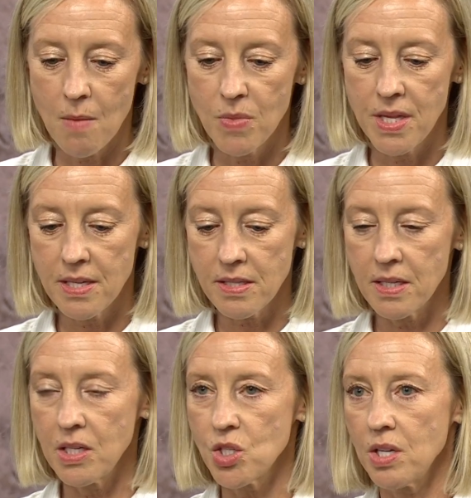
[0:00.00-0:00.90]
This
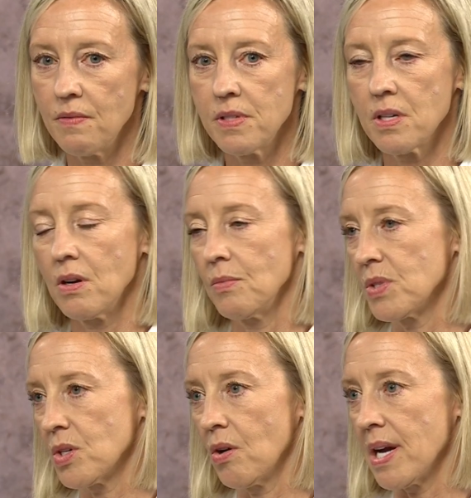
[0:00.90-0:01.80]
initiative
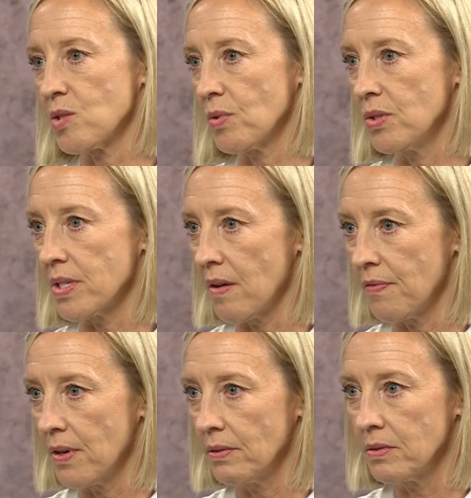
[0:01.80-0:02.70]
was a grassroots
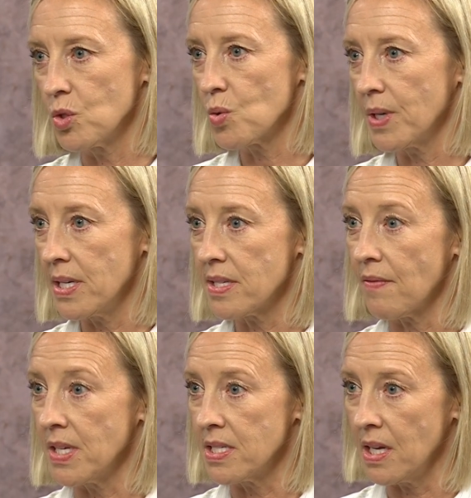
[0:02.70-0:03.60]
effort. In
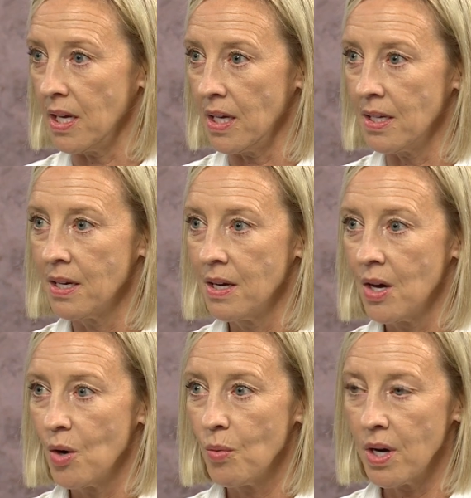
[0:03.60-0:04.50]
2017,
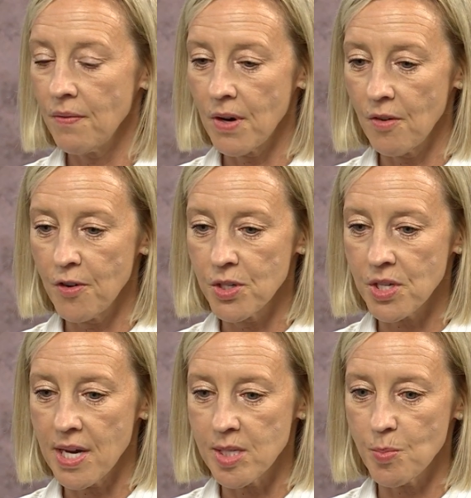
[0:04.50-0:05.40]
one of our first
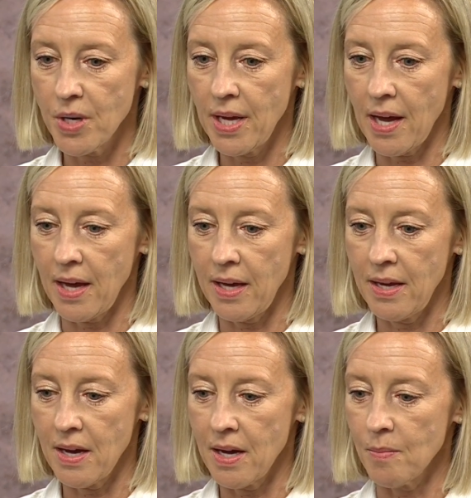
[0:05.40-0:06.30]
class pre-K
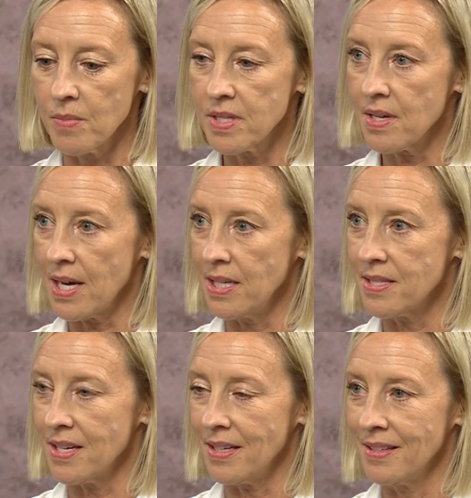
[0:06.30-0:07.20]
sites
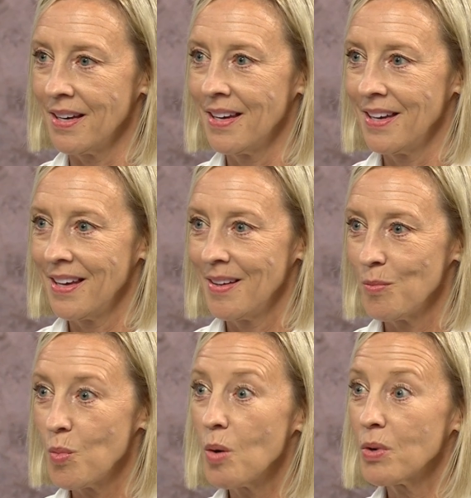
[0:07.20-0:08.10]
said,
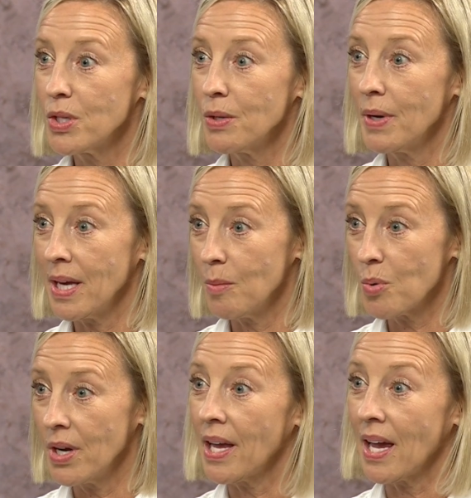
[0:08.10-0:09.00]
what we're doing in
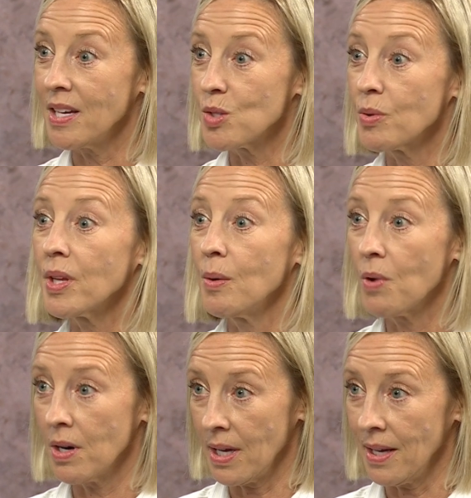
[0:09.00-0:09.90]
pre-K is really
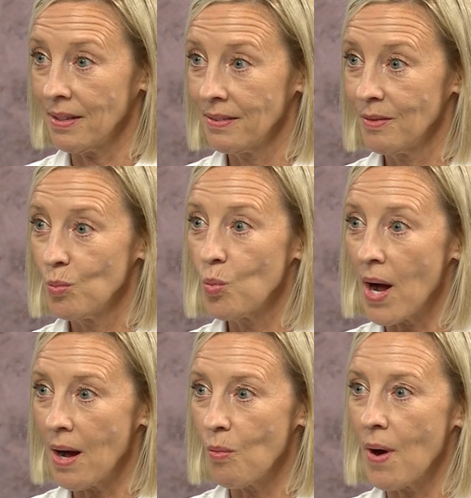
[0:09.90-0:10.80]
working.
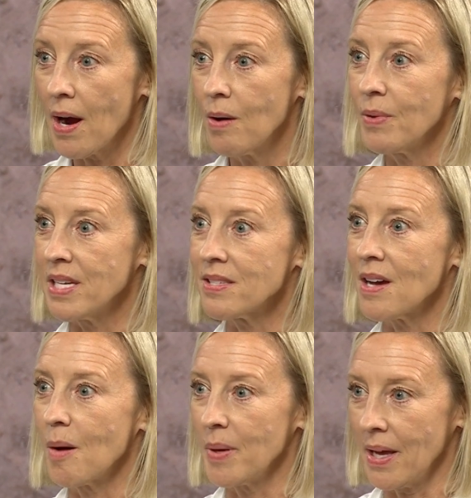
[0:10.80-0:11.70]
Why are we
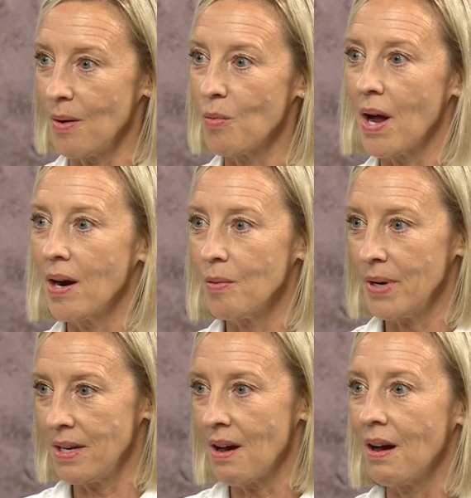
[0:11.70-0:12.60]
stopping it? Why are we
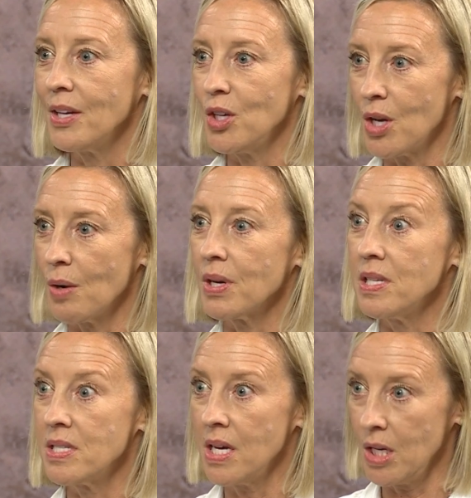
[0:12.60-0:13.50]
not,
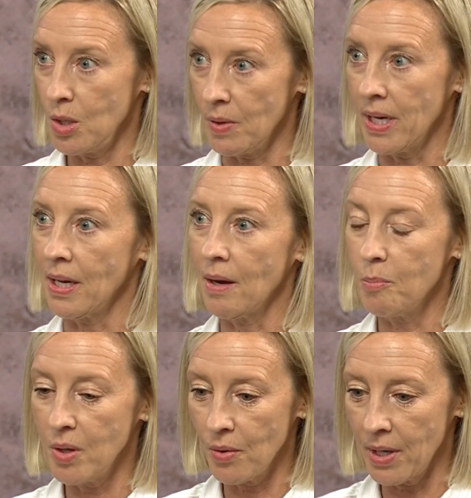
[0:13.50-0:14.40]
continuing,
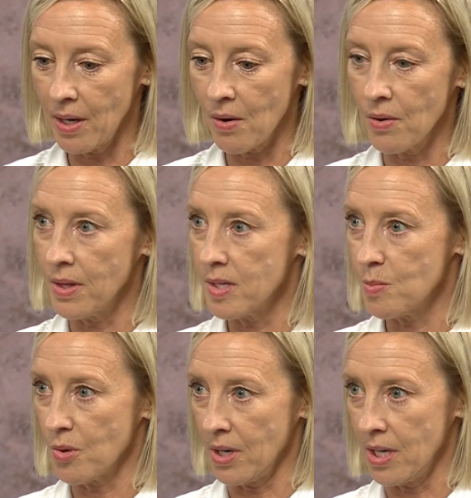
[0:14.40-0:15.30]
building on this
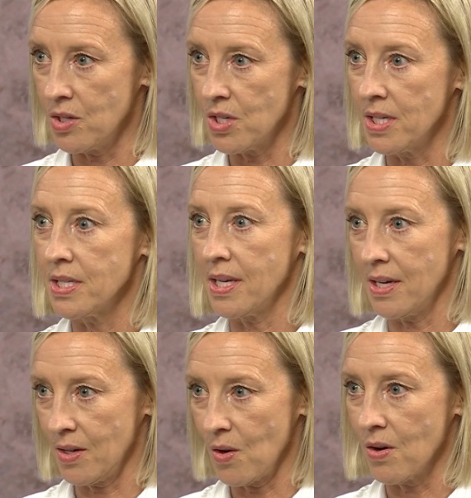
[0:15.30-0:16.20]
bridge into
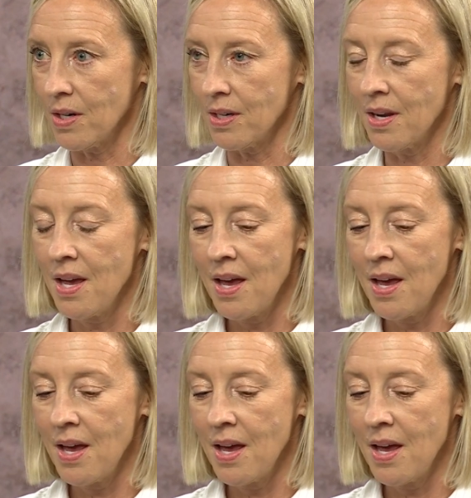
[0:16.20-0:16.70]
kindergarten?